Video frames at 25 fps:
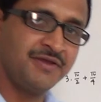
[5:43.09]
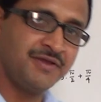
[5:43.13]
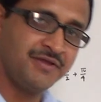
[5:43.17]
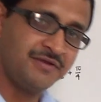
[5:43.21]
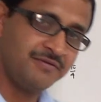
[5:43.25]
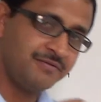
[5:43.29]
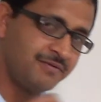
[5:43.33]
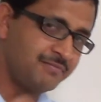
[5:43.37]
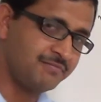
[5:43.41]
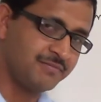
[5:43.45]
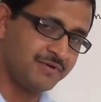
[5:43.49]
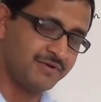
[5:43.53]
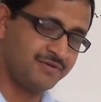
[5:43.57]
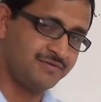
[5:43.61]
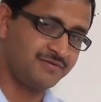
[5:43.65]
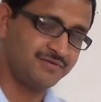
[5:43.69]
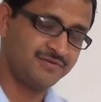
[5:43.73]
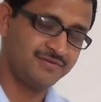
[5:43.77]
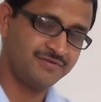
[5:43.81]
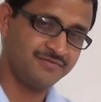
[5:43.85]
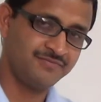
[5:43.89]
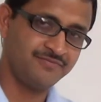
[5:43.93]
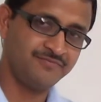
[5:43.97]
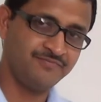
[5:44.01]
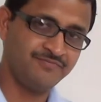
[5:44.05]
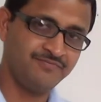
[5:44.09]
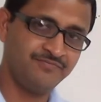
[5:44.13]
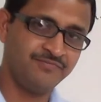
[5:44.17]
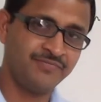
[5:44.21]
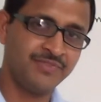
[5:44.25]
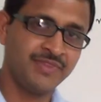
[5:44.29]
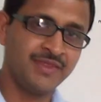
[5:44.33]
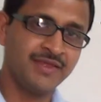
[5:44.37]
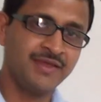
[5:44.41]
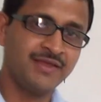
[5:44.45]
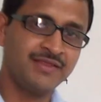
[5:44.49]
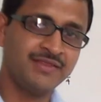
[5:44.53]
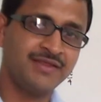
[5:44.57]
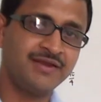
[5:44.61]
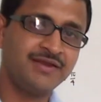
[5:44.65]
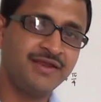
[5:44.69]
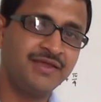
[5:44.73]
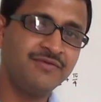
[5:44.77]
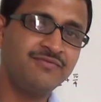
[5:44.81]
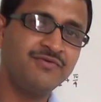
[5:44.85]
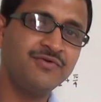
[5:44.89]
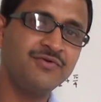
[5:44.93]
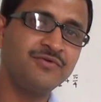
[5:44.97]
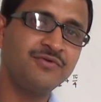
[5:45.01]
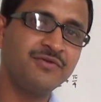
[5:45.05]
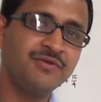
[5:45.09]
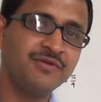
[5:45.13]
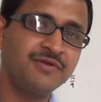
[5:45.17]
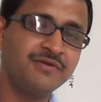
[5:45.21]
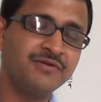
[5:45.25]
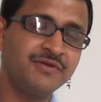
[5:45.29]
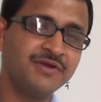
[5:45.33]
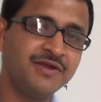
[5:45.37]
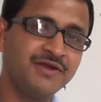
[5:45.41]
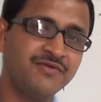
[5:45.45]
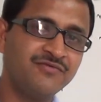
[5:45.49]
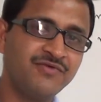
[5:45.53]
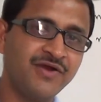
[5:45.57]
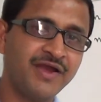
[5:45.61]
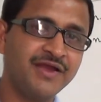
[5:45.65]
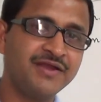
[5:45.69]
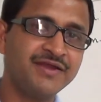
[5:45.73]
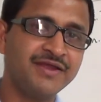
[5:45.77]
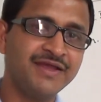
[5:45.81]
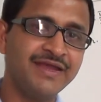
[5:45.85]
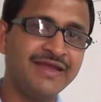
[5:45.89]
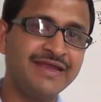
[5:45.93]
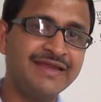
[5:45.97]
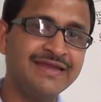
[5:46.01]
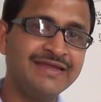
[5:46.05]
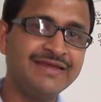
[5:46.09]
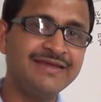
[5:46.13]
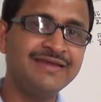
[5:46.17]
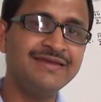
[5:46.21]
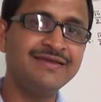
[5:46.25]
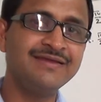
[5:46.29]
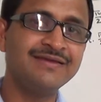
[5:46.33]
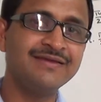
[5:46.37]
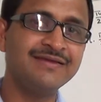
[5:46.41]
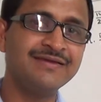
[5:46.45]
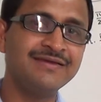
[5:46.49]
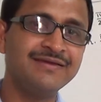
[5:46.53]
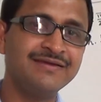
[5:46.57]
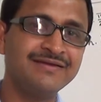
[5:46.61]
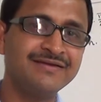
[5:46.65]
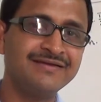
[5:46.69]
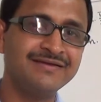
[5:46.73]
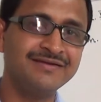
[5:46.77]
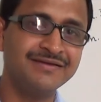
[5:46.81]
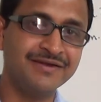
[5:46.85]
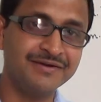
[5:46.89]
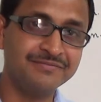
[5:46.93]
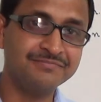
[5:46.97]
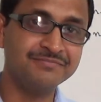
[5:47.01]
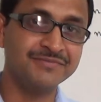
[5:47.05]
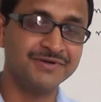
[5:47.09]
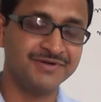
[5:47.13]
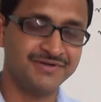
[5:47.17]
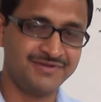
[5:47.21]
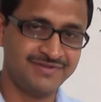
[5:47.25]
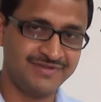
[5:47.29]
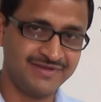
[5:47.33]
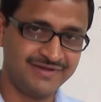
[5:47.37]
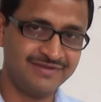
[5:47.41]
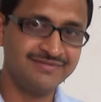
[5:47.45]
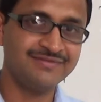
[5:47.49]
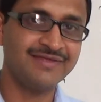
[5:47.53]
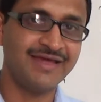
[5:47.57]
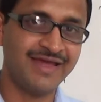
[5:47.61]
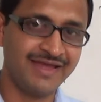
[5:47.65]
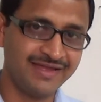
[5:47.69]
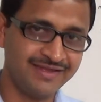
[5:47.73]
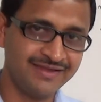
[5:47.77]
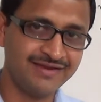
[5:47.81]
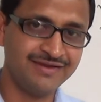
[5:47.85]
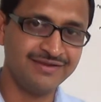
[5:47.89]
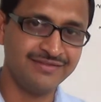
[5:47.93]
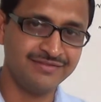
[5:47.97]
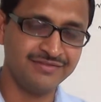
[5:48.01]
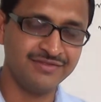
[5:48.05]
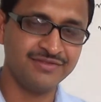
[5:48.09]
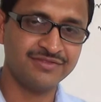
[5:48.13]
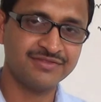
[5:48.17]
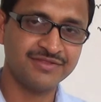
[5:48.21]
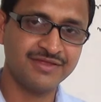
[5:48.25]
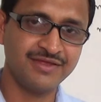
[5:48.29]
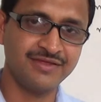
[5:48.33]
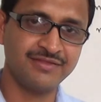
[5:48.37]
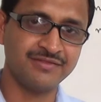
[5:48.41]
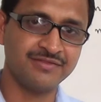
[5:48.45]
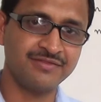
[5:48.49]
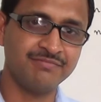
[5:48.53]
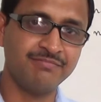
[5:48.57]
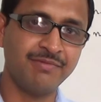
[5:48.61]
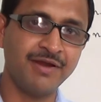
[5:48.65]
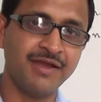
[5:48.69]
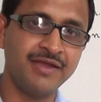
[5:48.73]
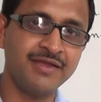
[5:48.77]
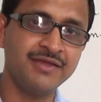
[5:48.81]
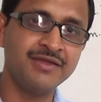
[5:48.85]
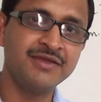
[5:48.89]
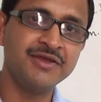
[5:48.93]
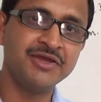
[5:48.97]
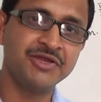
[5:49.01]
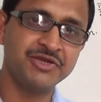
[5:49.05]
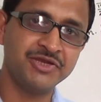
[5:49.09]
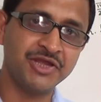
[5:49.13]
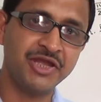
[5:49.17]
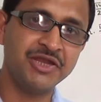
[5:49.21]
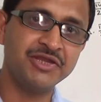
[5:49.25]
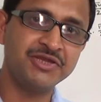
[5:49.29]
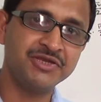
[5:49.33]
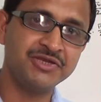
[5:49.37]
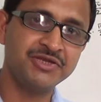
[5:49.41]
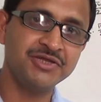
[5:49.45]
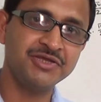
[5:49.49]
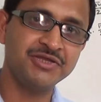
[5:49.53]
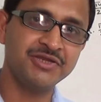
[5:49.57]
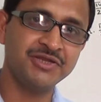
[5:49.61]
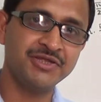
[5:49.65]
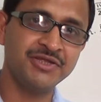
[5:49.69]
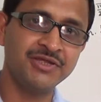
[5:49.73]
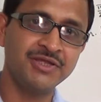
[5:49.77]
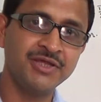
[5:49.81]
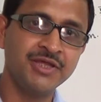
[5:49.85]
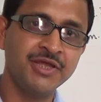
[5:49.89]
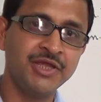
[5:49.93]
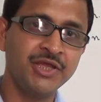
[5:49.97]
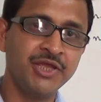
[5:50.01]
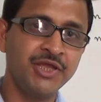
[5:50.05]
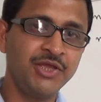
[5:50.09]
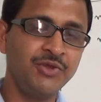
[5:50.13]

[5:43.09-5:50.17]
Remember that if you divide any number, that is the angle in this case, by 90 degree,